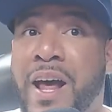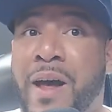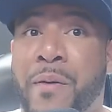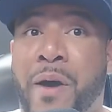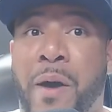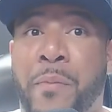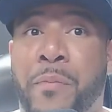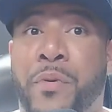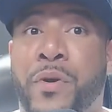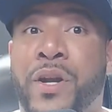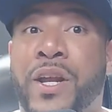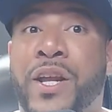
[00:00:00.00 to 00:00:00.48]
I
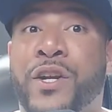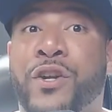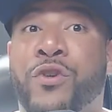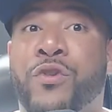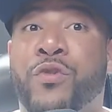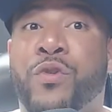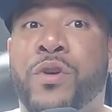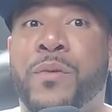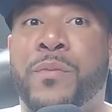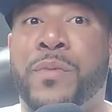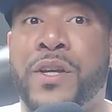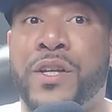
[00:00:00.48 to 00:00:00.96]
put it in
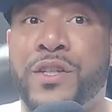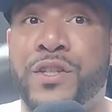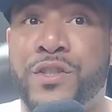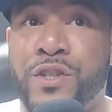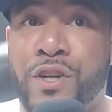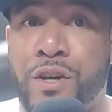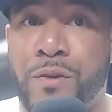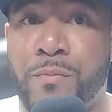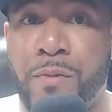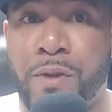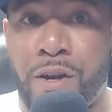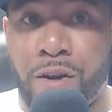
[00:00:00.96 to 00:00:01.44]
Caribbean
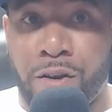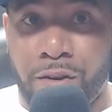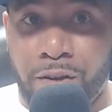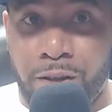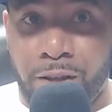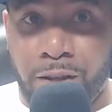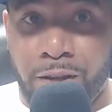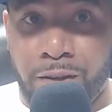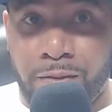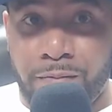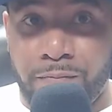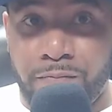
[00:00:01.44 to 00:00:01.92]
jerk
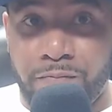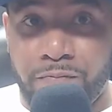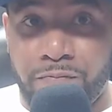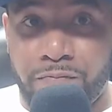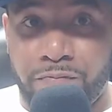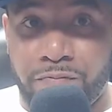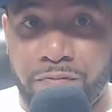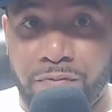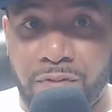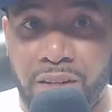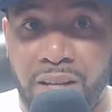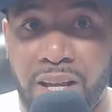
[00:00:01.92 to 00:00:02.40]
marinade,
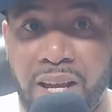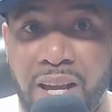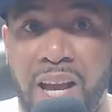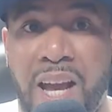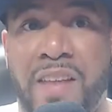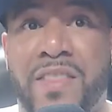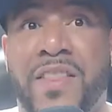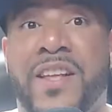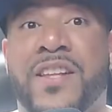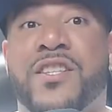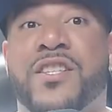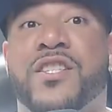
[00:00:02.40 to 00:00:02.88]

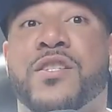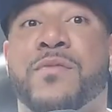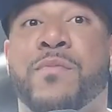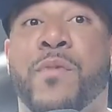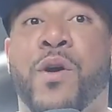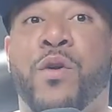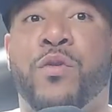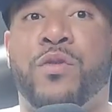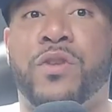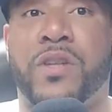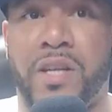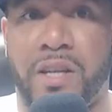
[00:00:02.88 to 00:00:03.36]
and then
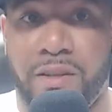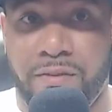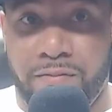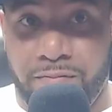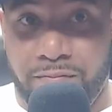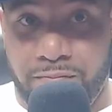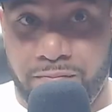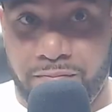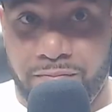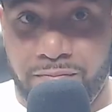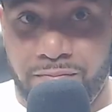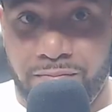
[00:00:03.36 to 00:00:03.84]
smoked it.
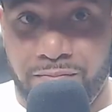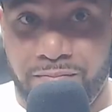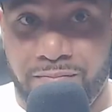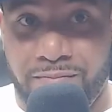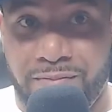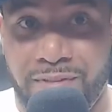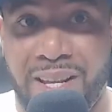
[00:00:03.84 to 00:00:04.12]
Ooh.